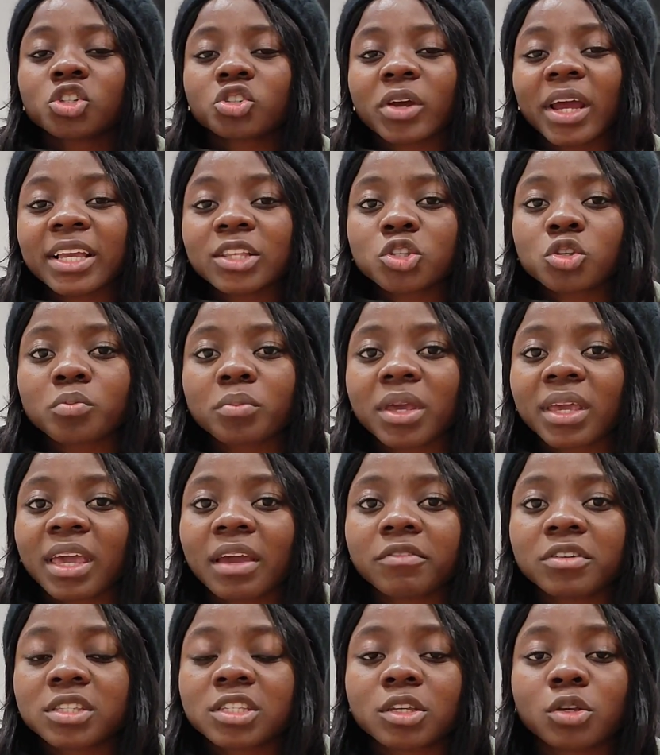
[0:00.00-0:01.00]
Try to make
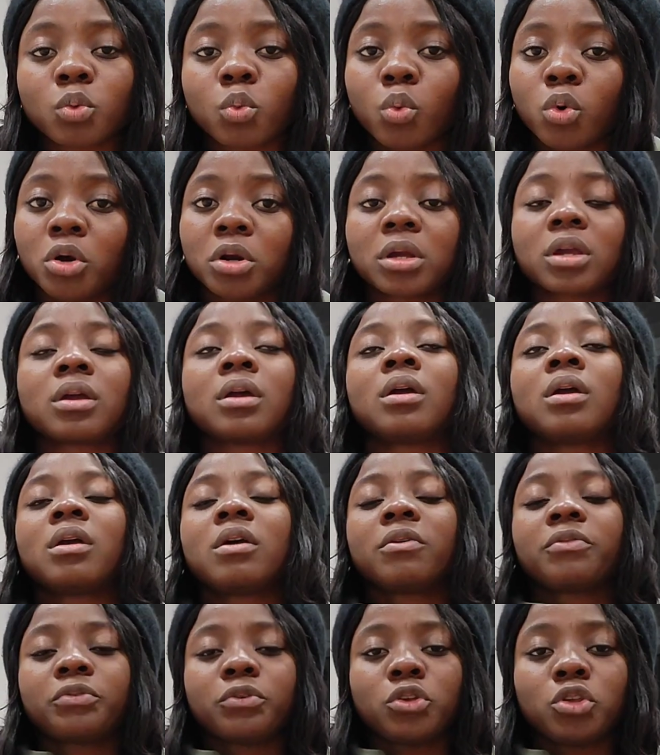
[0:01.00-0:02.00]
everything work
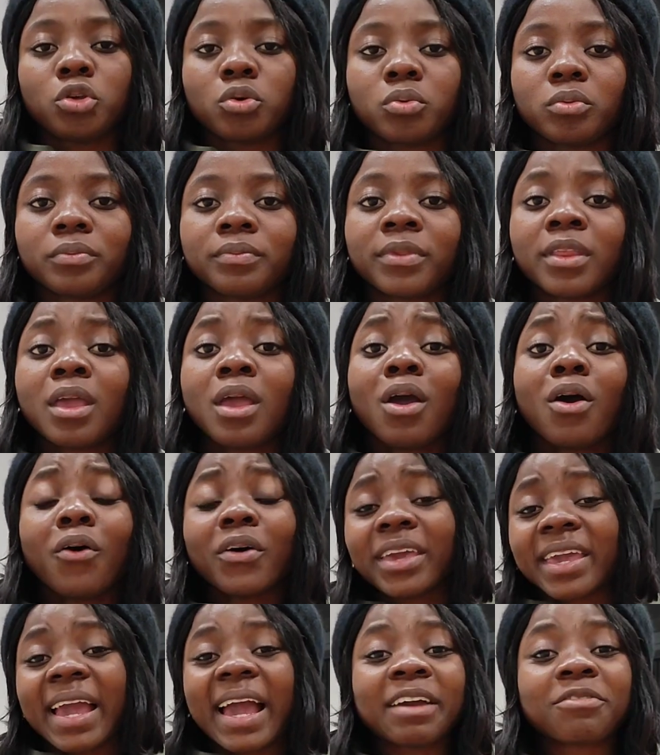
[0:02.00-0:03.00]
for you.
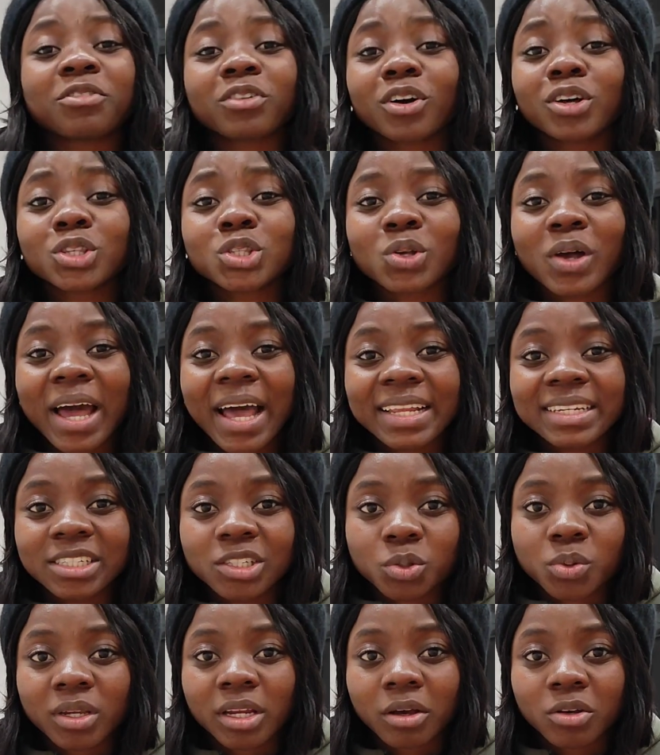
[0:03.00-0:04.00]
Okay, I forgot to add
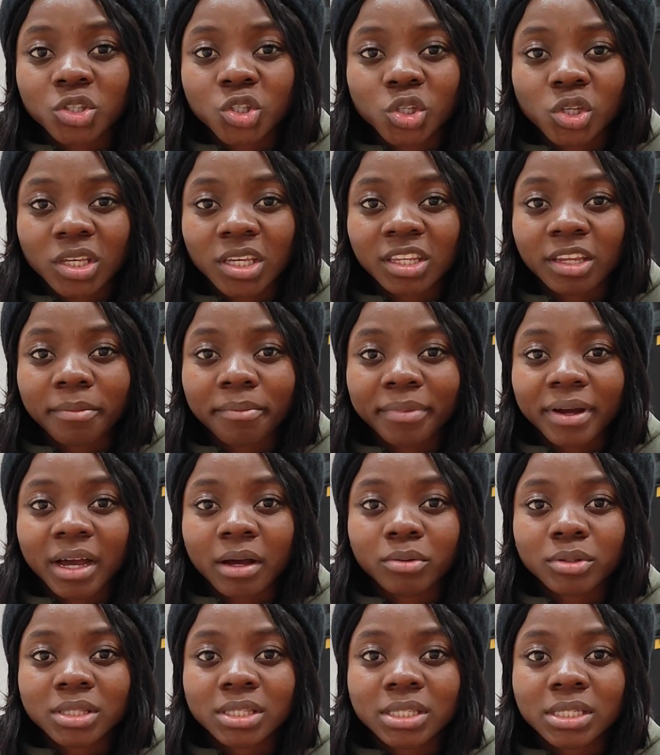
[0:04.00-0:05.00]
this when I was talking
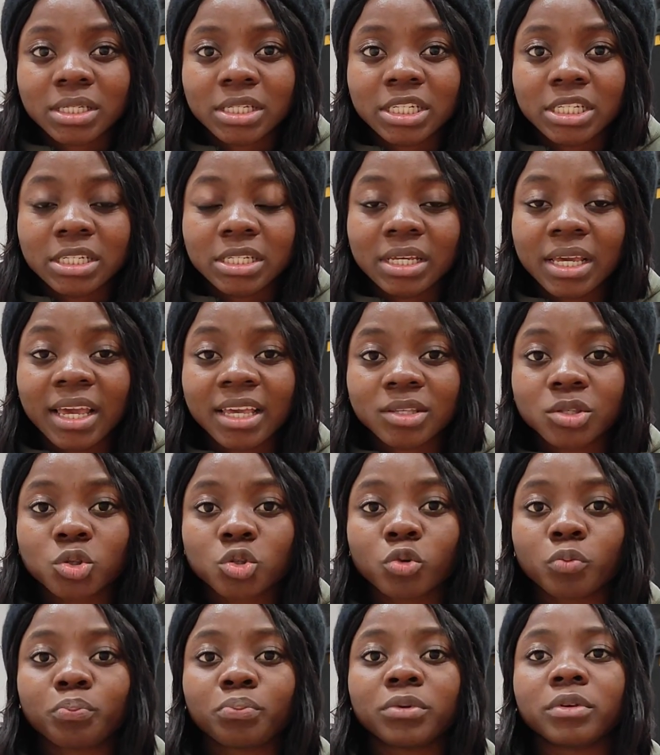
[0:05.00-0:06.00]
about the
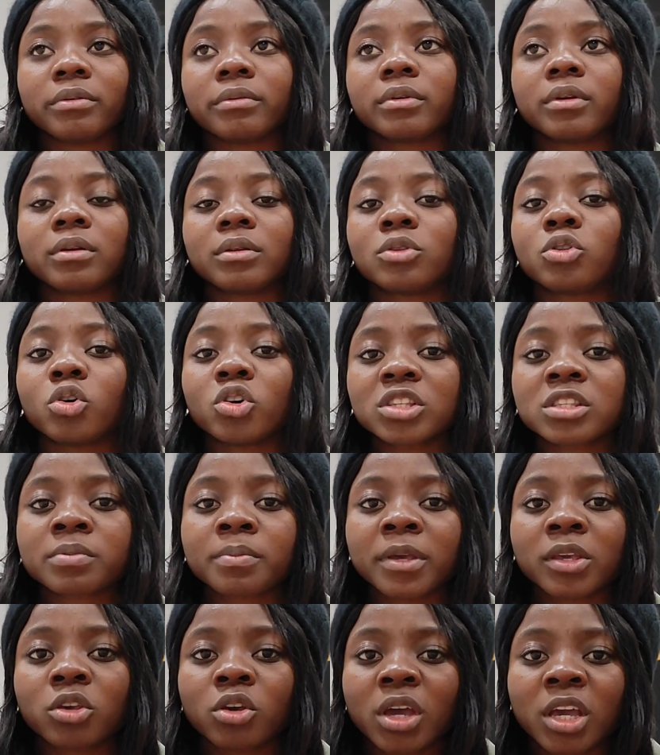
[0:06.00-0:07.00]
SOP. Don't
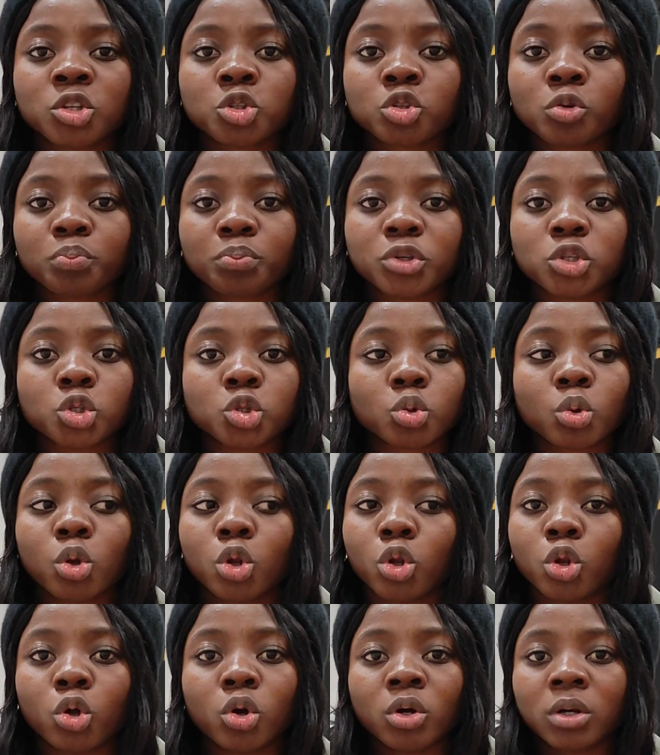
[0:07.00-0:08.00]
make your SOP so
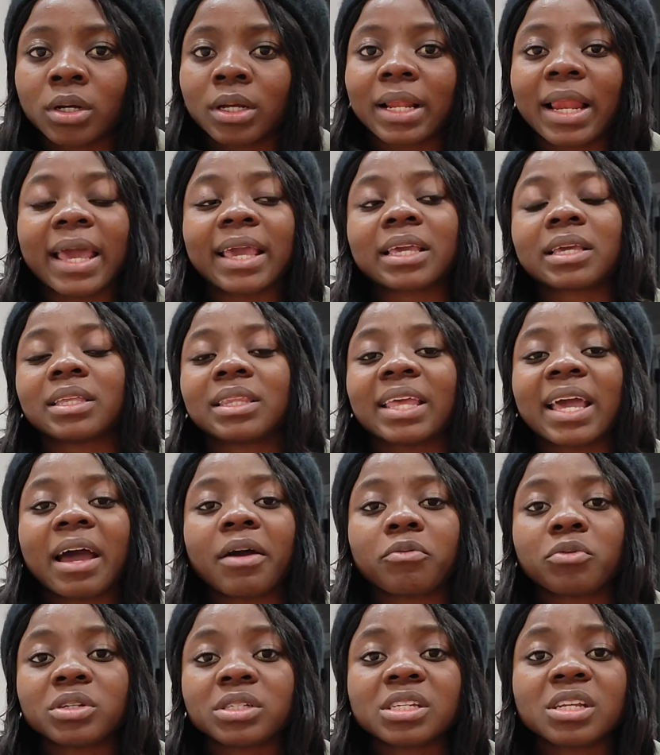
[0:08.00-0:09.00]
long. Like, they
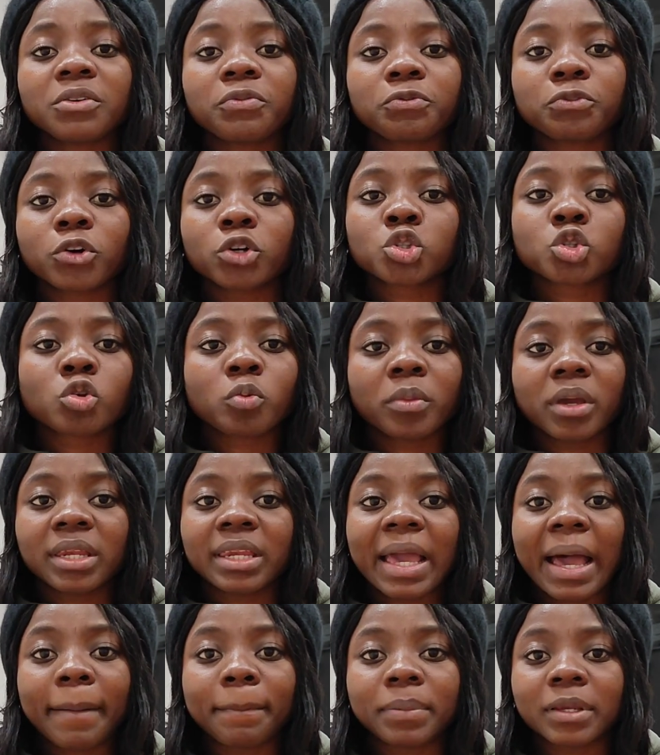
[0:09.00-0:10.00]
are reading for so
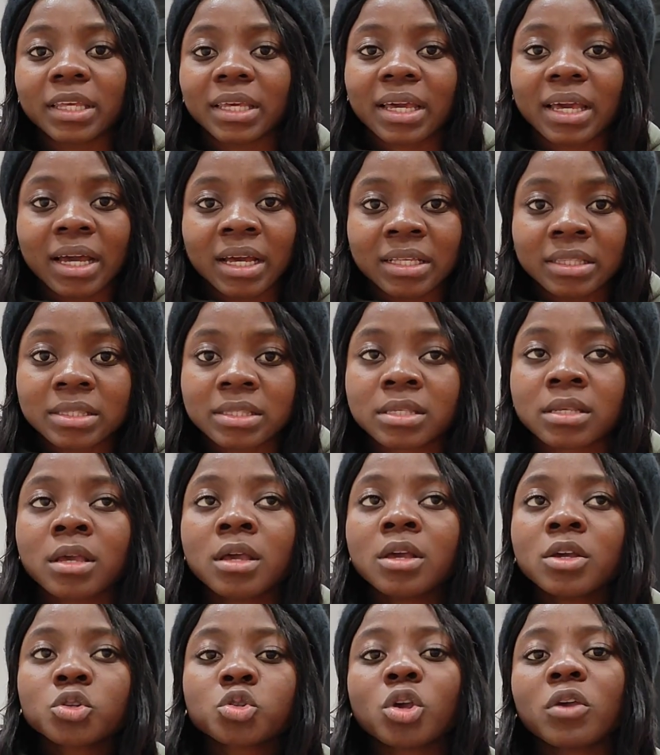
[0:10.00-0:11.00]
many applicants.
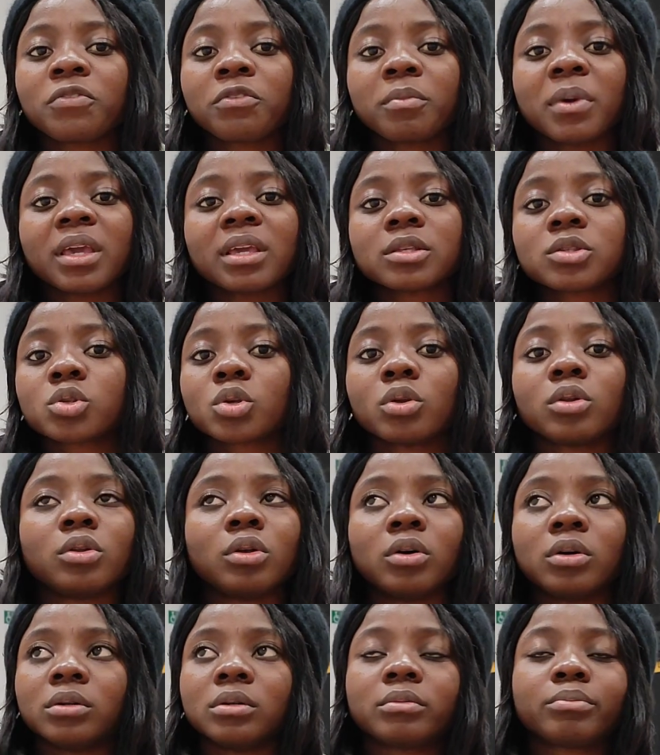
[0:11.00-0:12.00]
So if you make it so
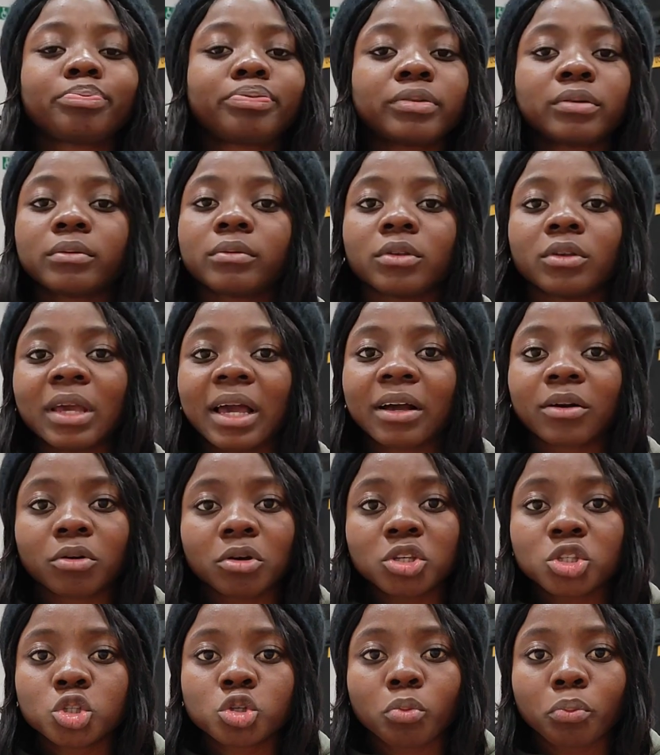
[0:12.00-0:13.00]
long, you are
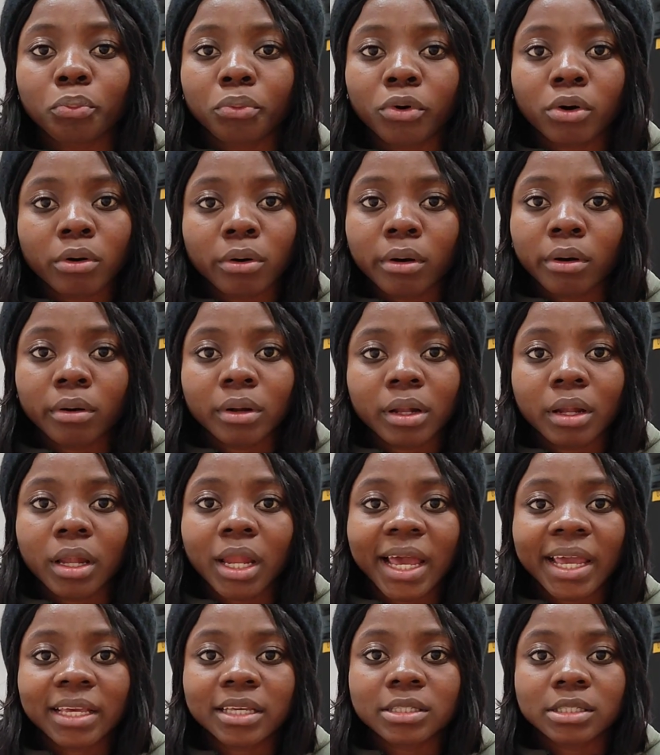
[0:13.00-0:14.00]
going to bore
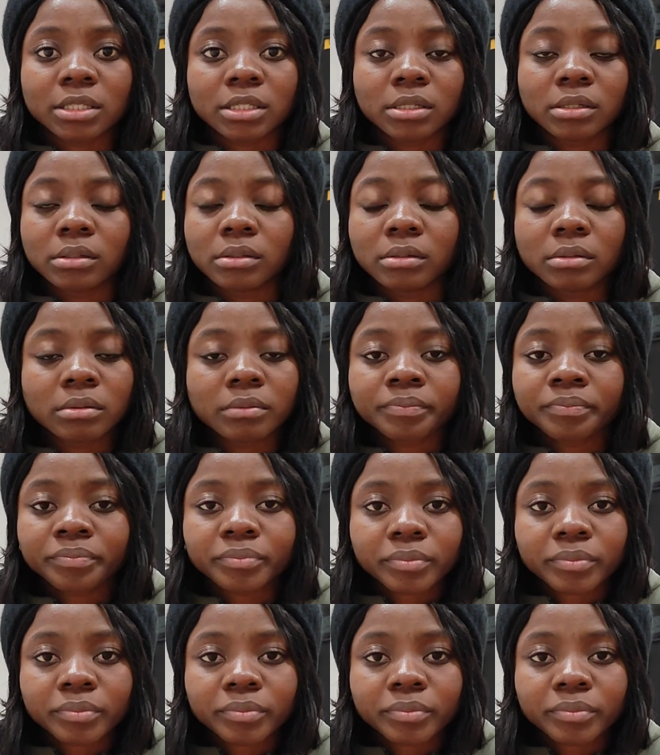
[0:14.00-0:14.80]
like the